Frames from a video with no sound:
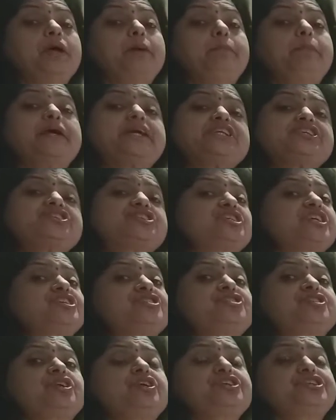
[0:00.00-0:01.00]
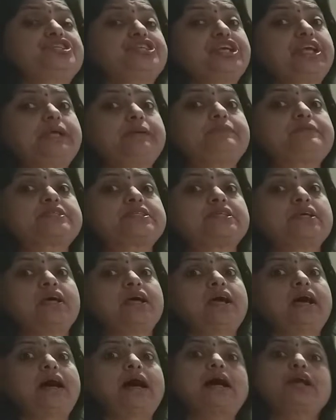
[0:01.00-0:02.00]
But such shapes
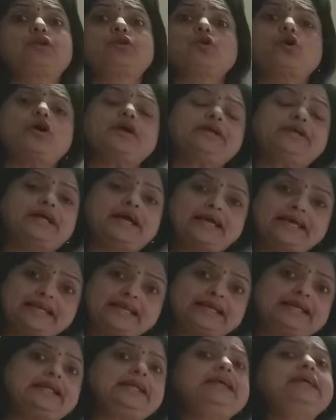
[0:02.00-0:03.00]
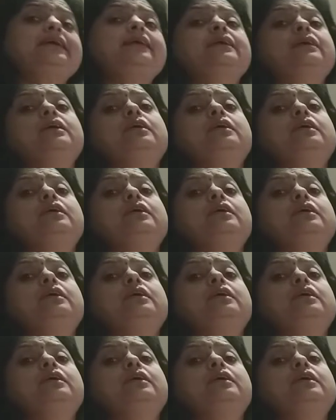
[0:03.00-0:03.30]
are not directly